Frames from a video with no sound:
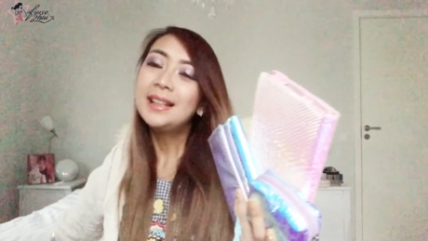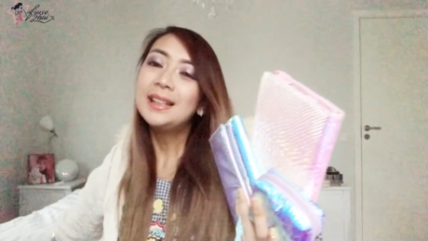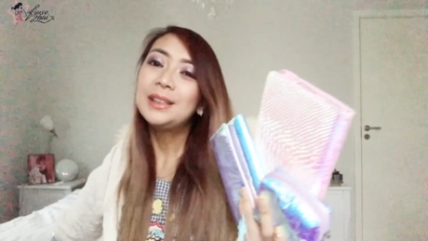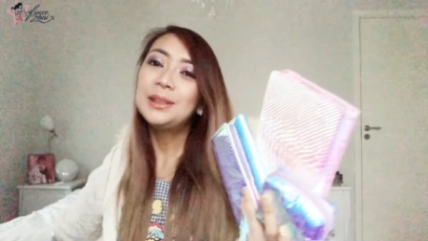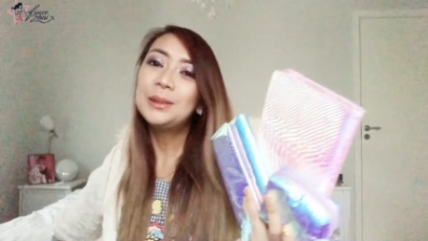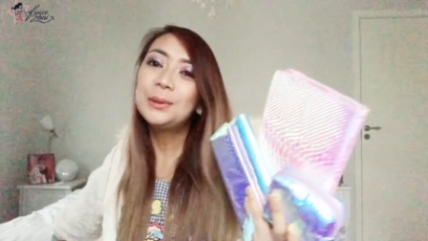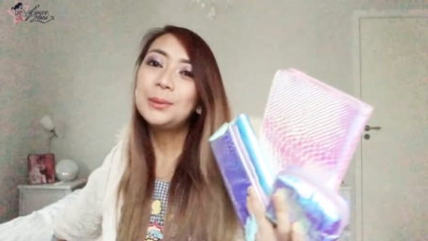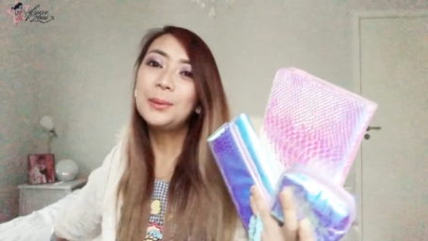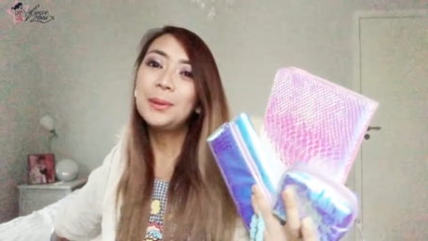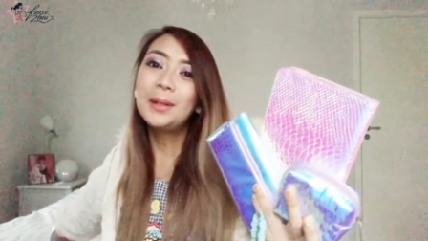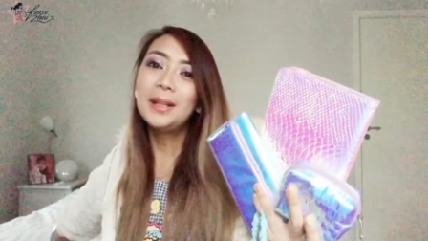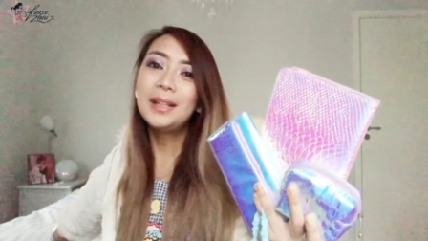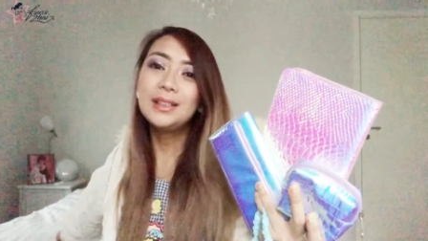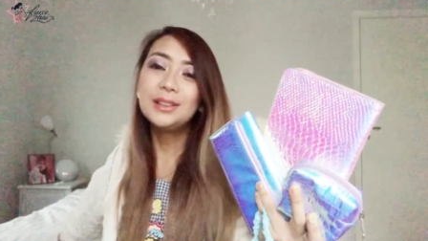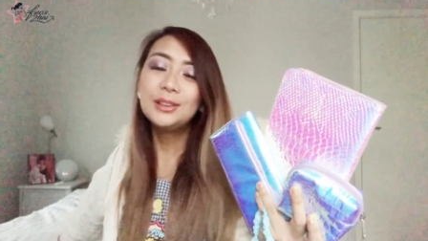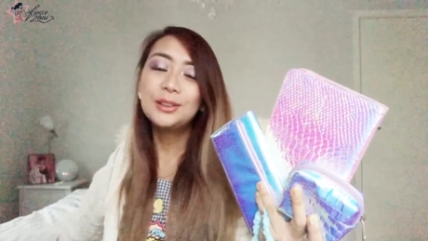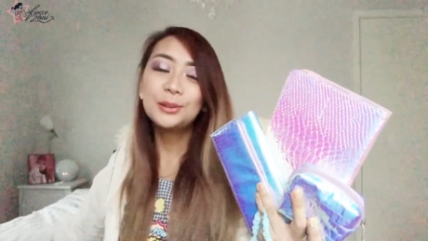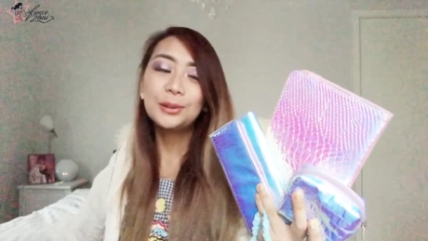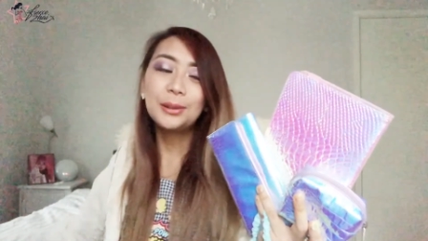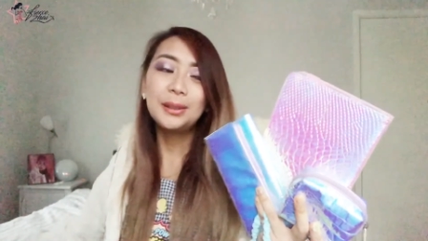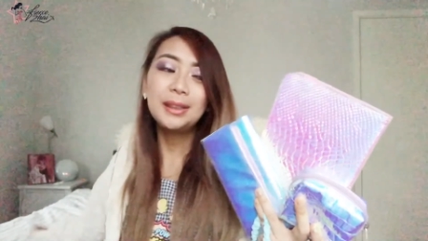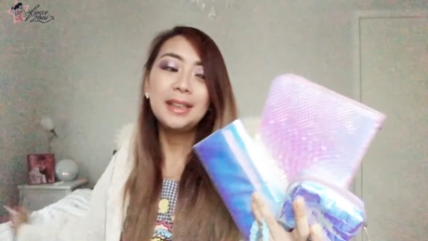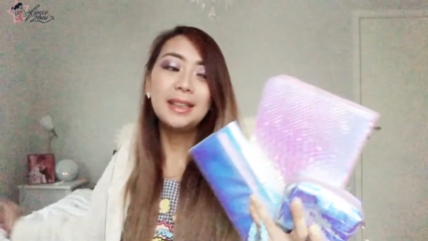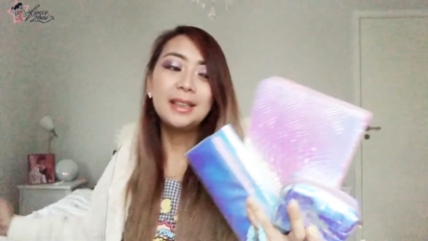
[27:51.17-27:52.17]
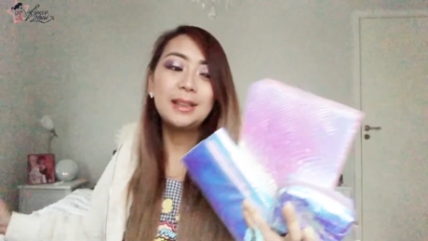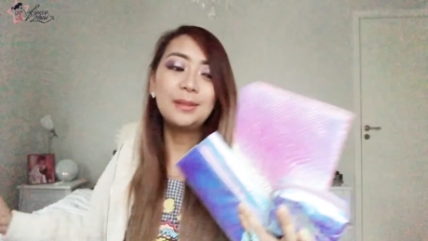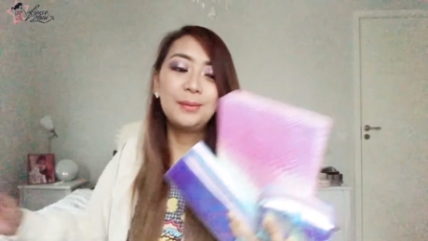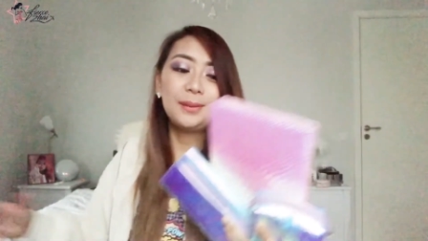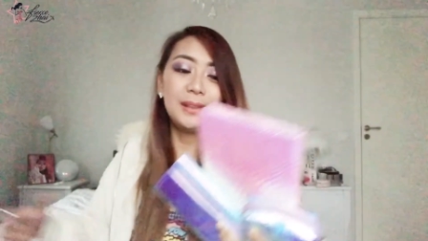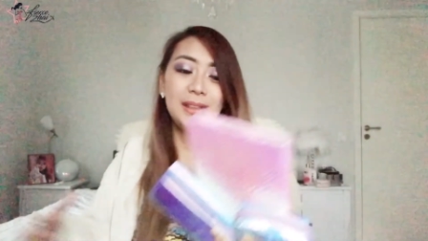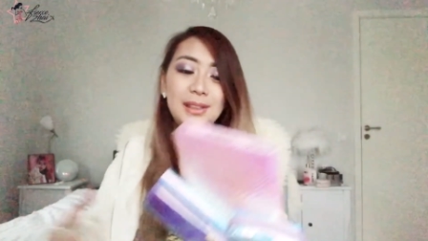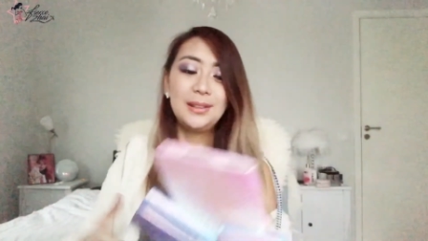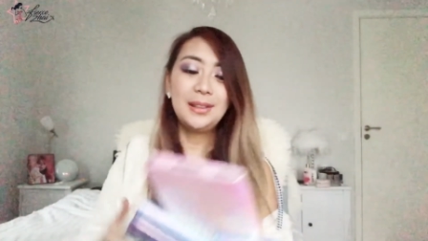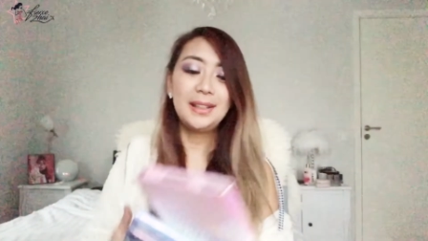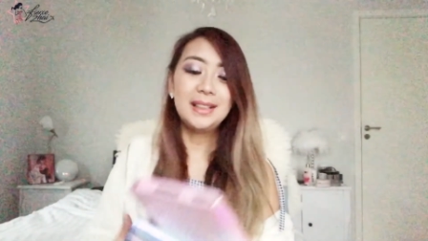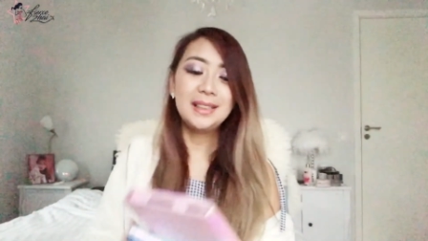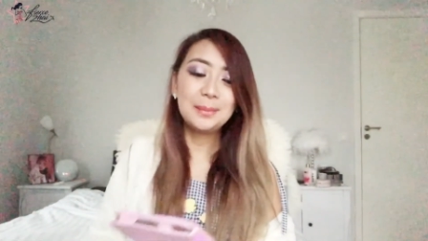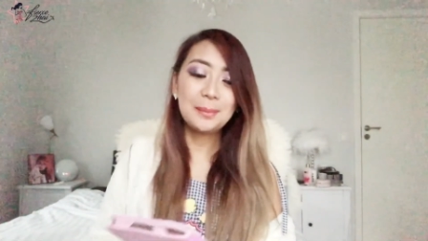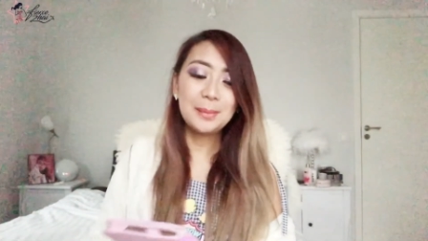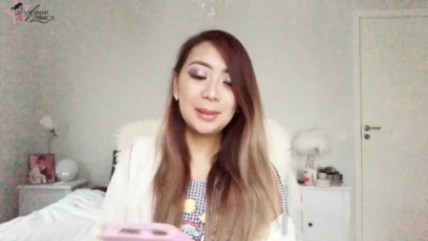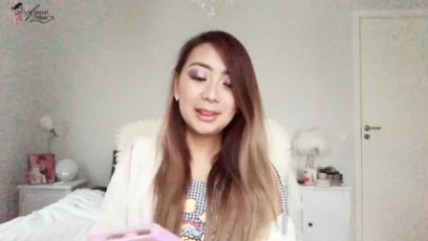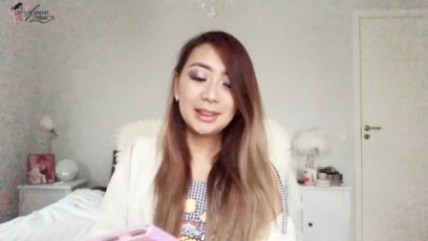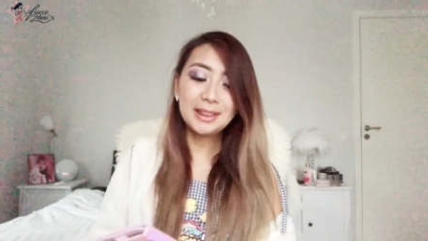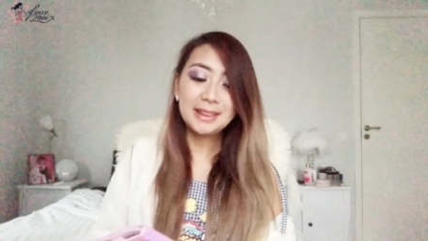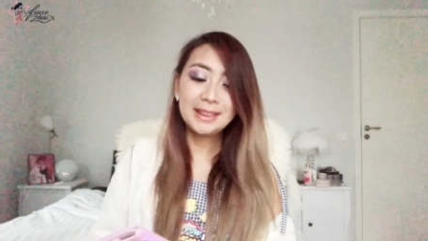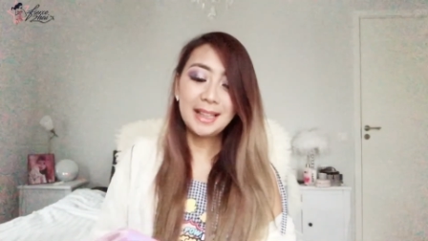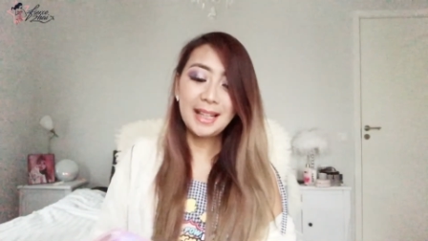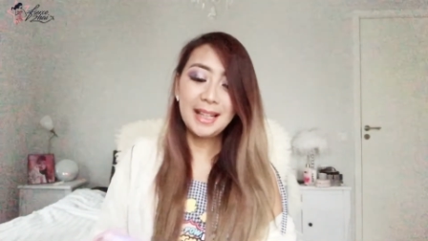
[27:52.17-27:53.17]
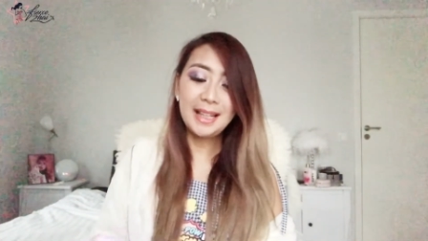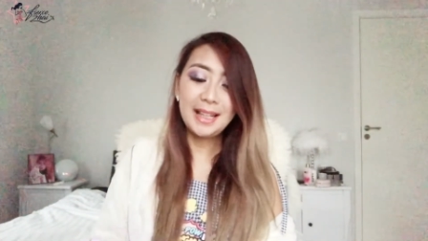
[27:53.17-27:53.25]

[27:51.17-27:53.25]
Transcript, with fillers: you enjoy this video as much as i